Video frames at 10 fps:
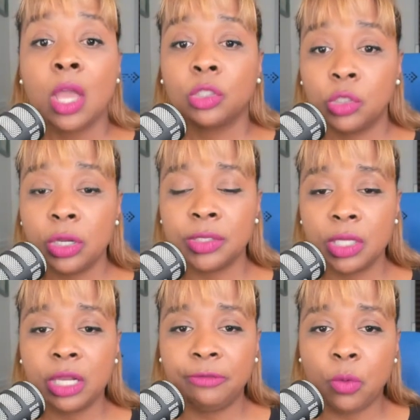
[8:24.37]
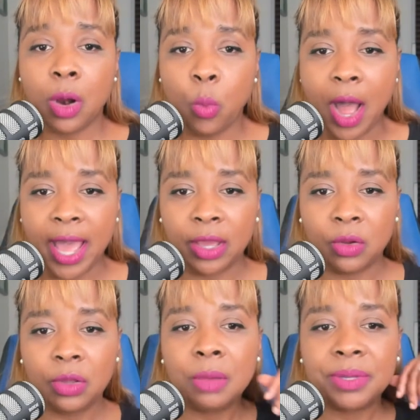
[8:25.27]
Looked good for a
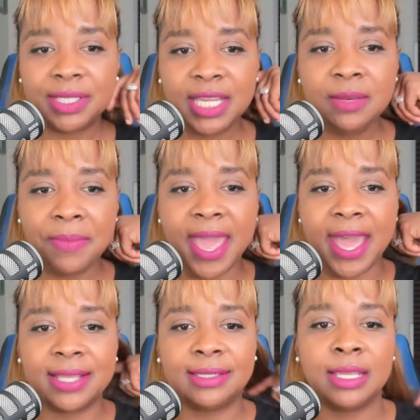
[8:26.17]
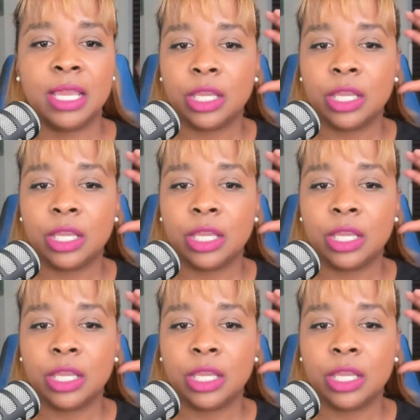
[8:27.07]
while, but didn't pass.